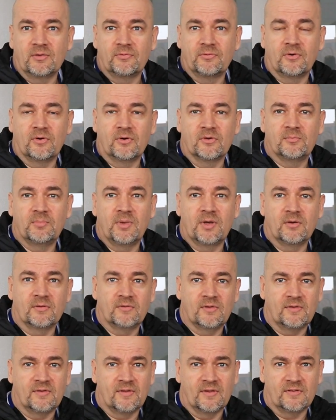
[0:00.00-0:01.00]
of course,
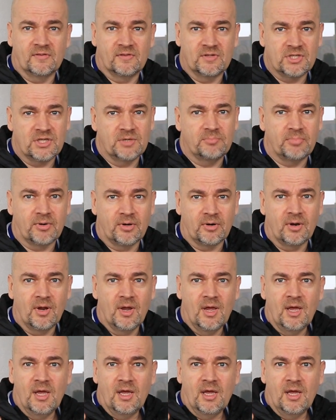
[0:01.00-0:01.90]
because it is cheaper,